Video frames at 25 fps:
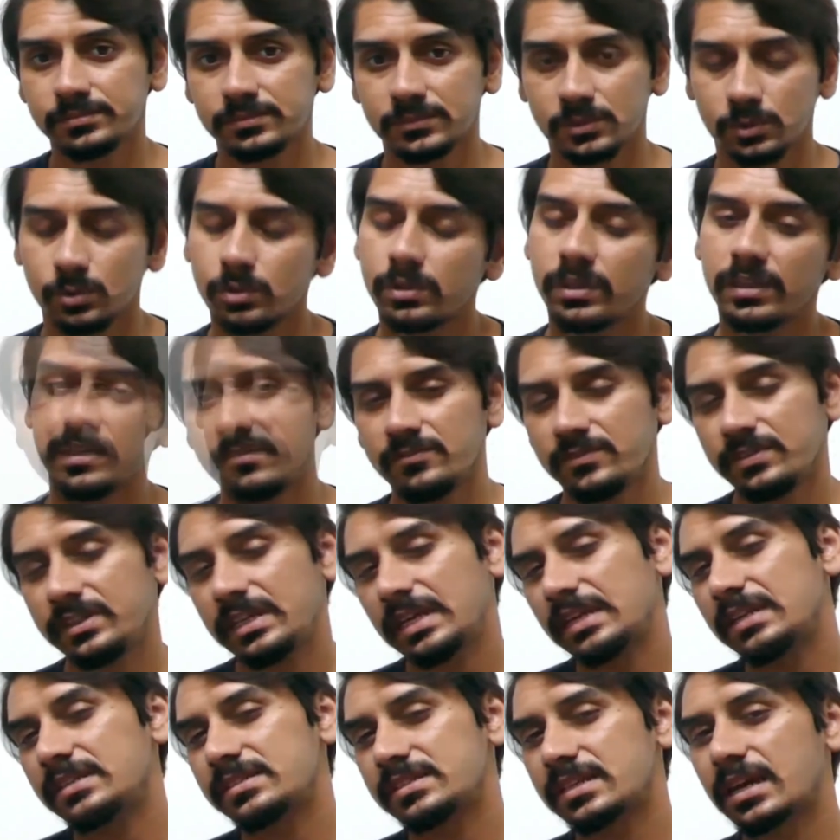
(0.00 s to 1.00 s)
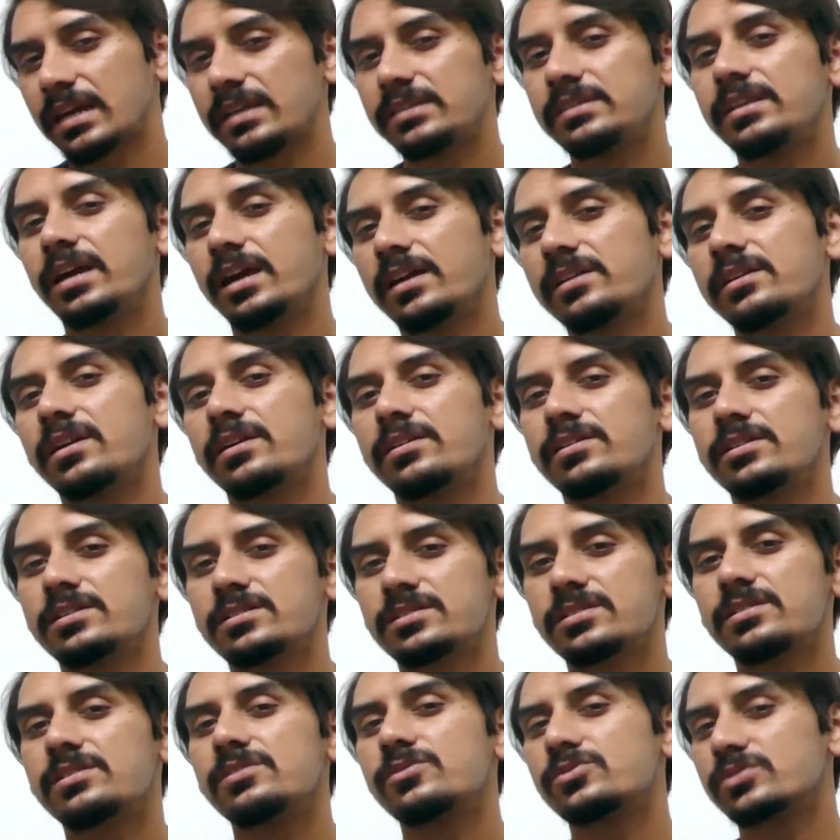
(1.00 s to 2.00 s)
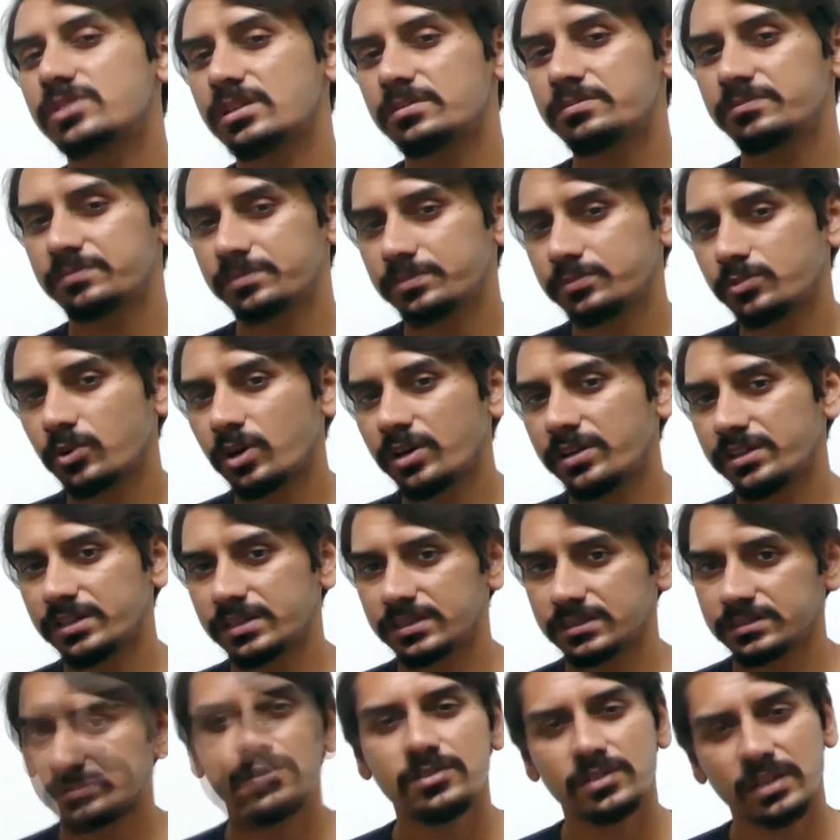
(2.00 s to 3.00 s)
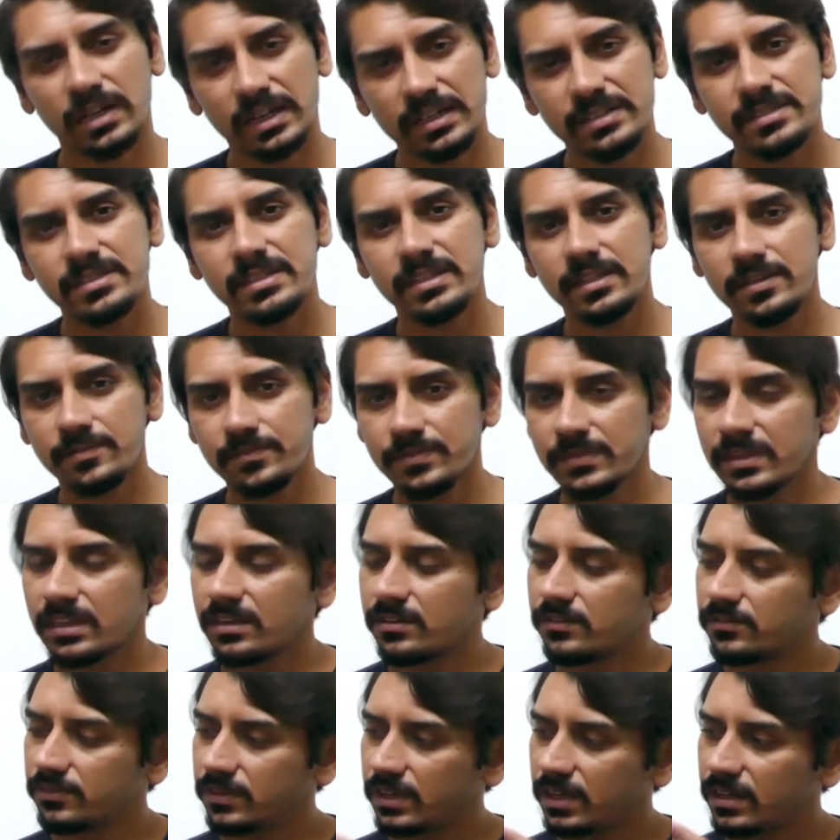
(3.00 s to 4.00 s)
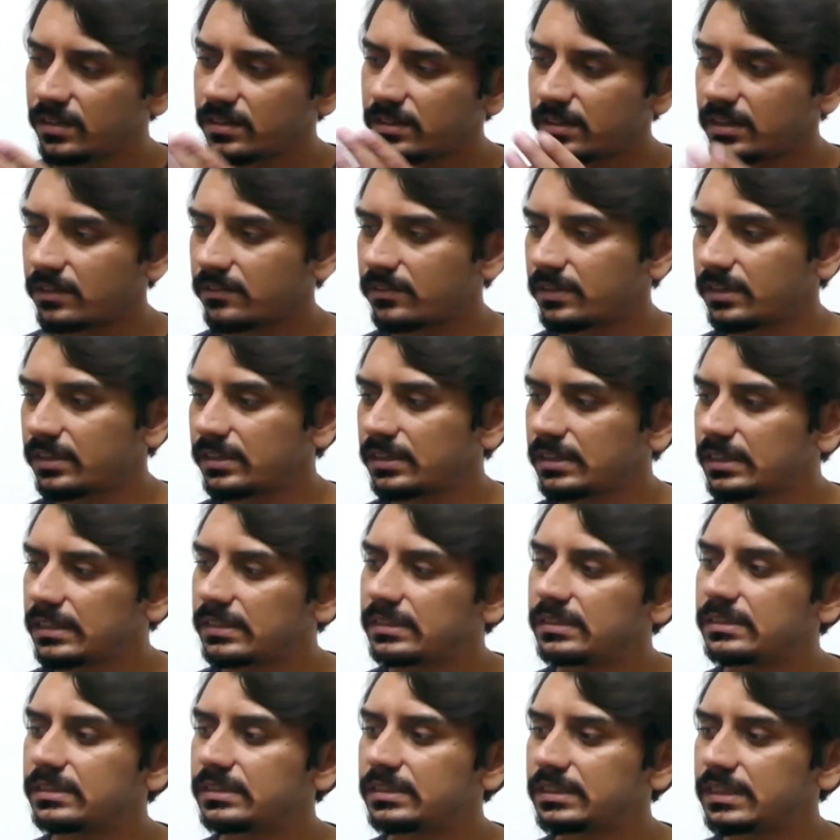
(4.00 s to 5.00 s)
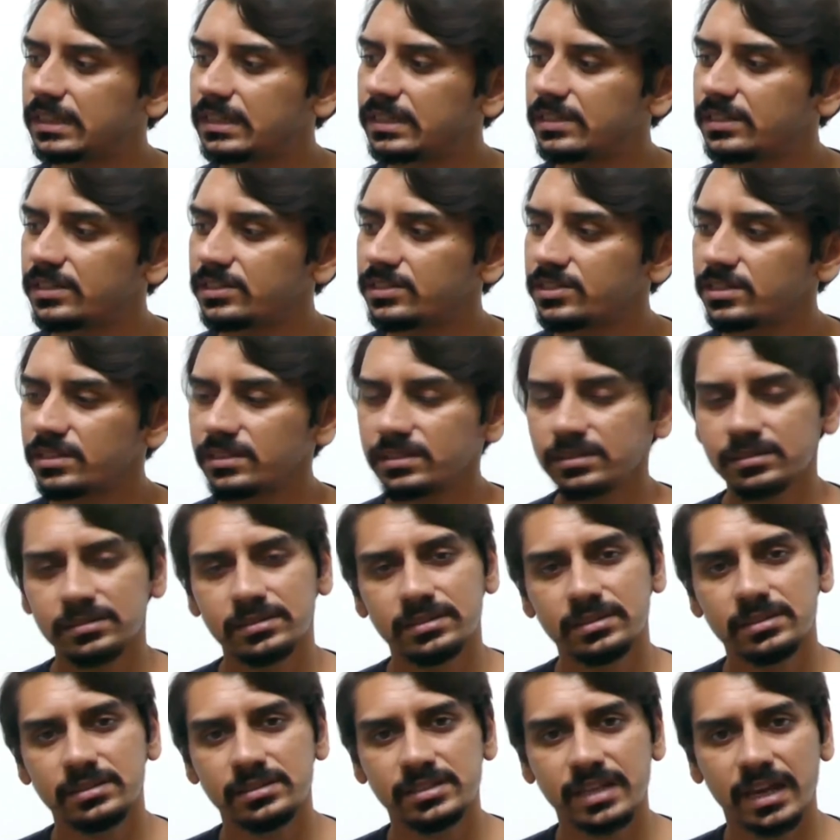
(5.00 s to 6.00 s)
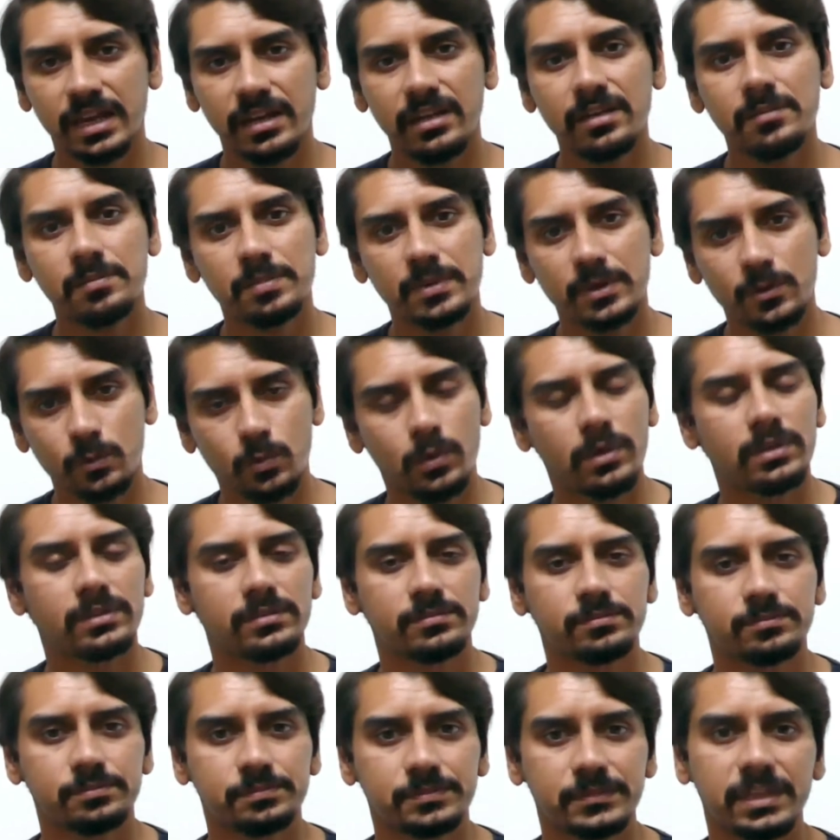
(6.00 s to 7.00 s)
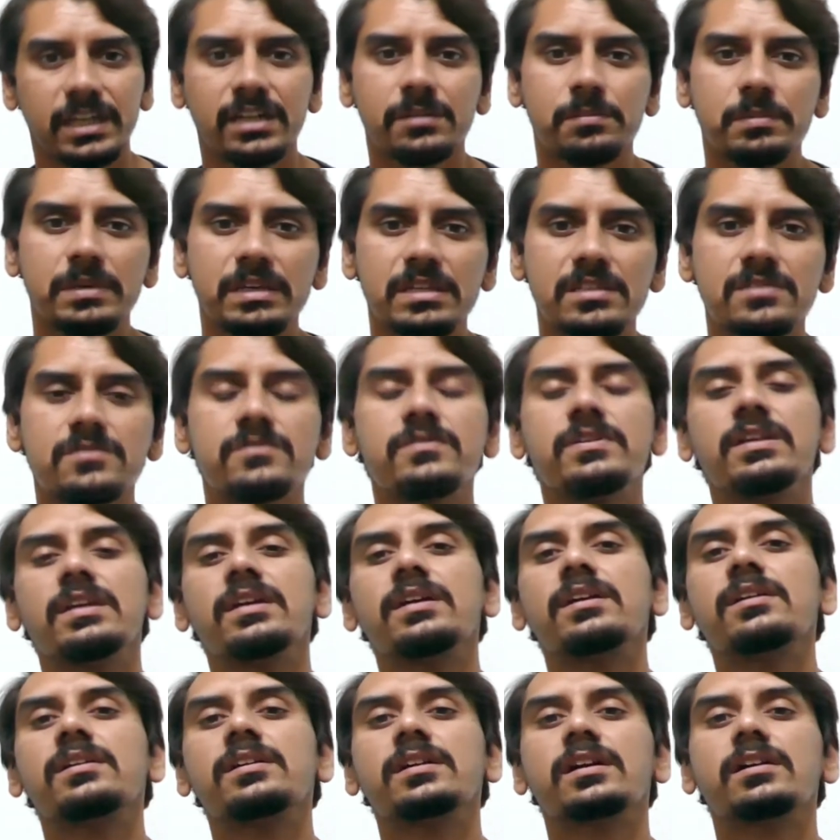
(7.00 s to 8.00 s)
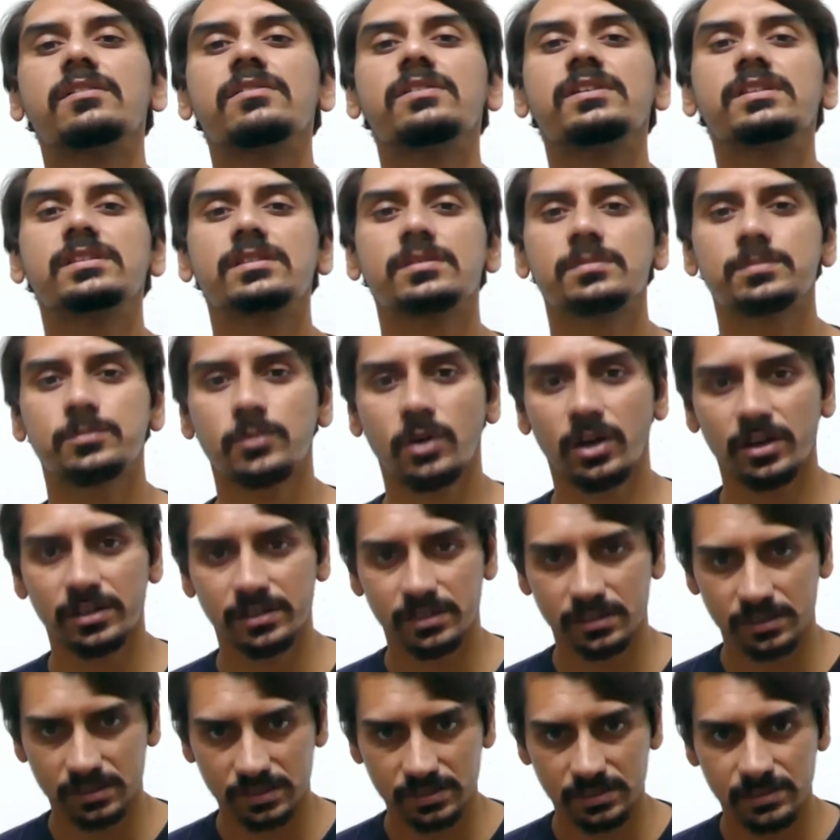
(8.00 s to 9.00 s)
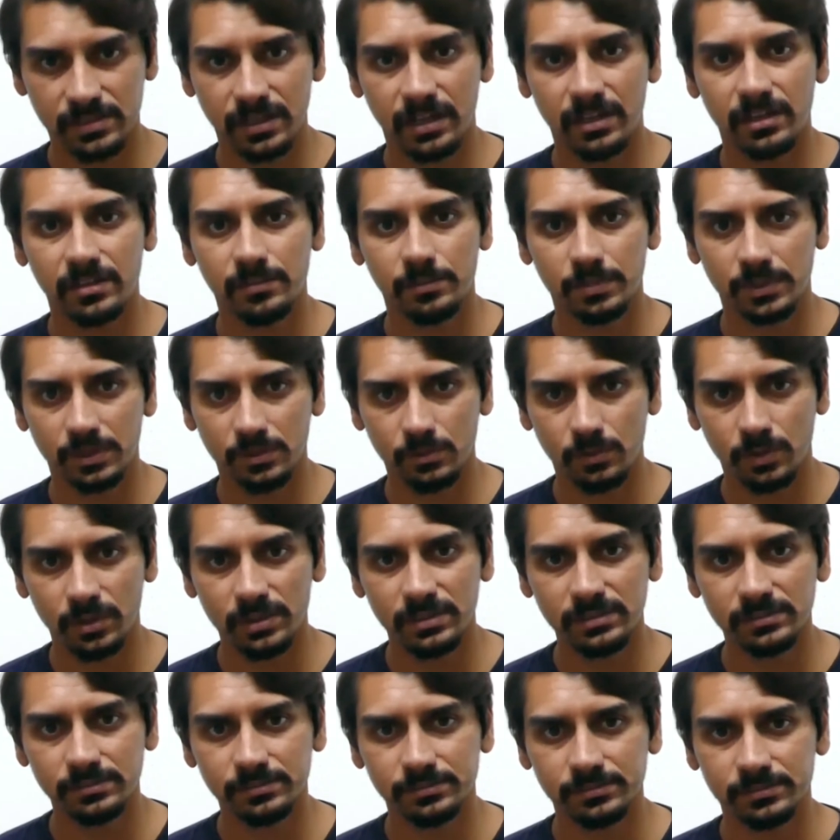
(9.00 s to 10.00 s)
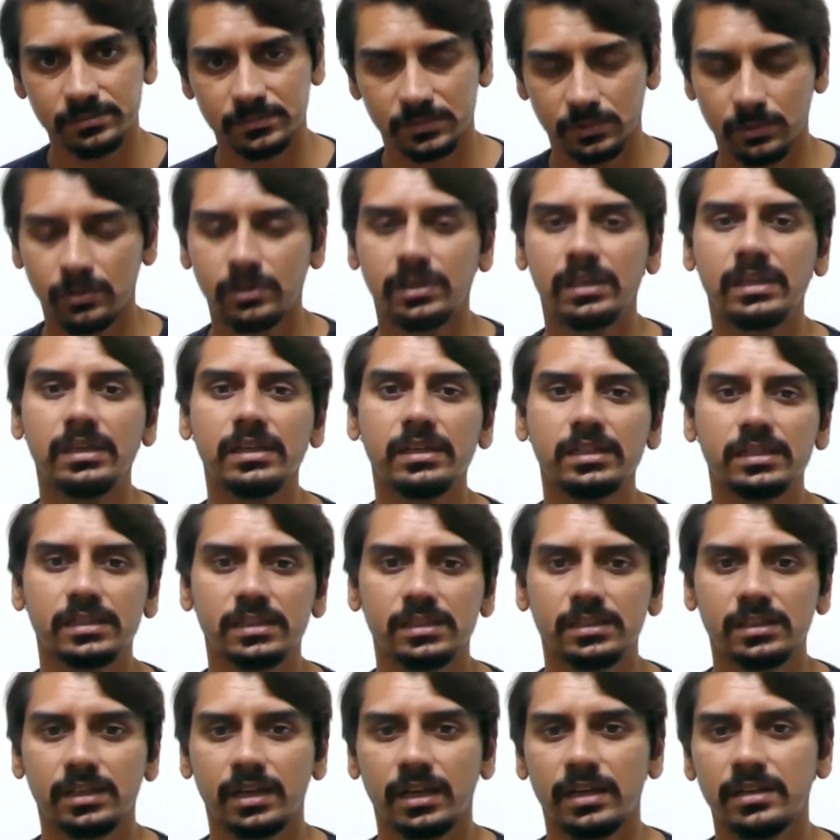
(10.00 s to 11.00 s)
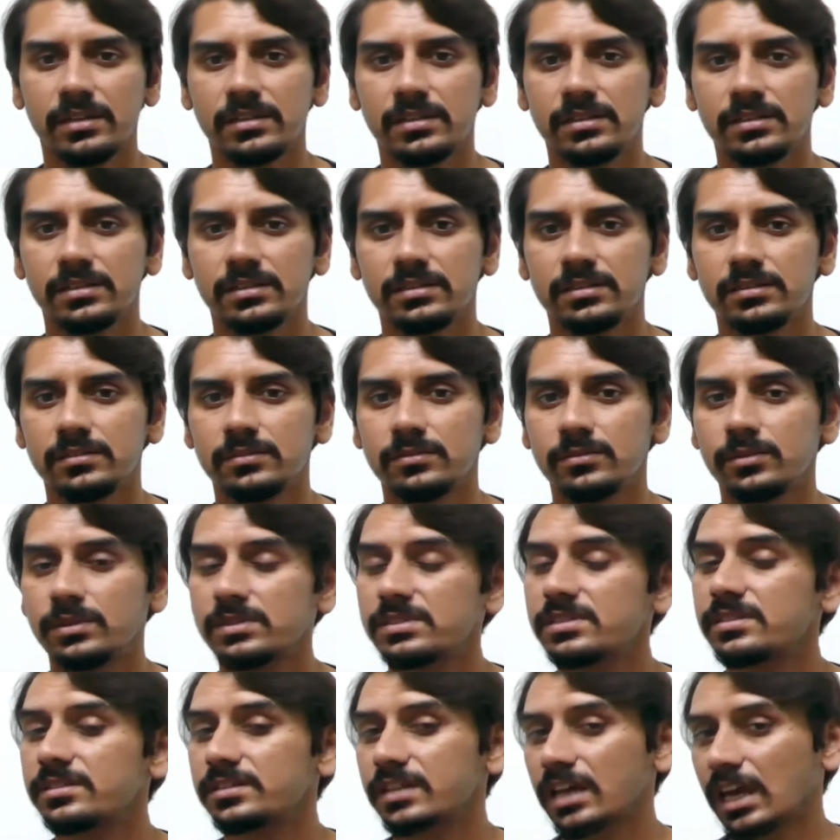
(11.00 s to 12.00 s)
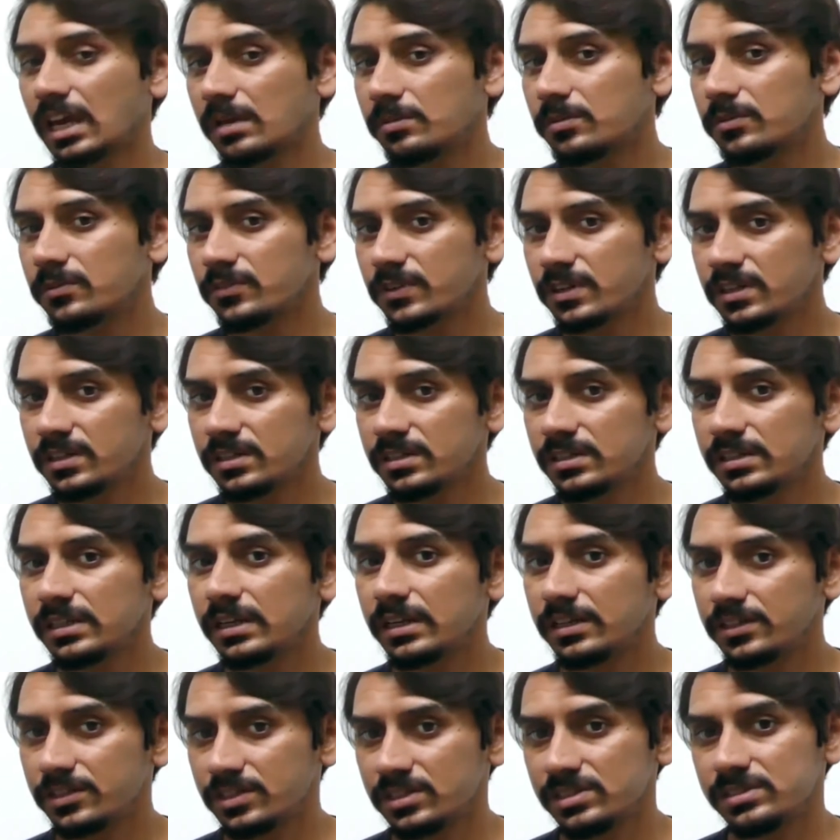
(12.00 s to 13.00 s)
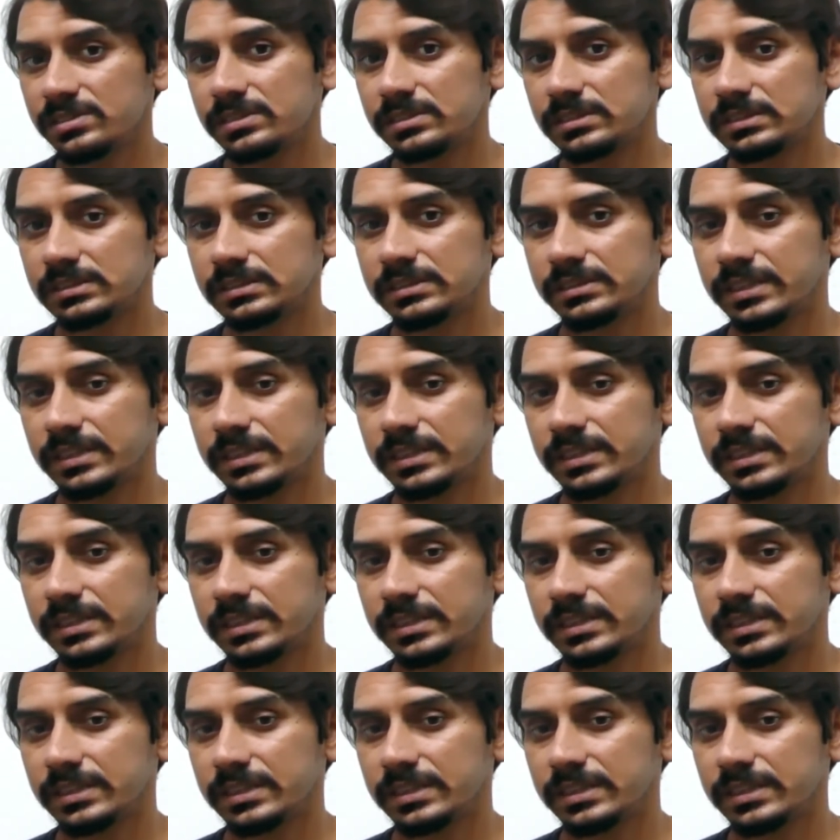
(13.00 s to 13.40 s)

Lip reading: Okay, we can assign that address into some pointer. So let's see, we are having the integer static p1, that means we are having the pointer static p1, okay, and what's the type of it? Integer.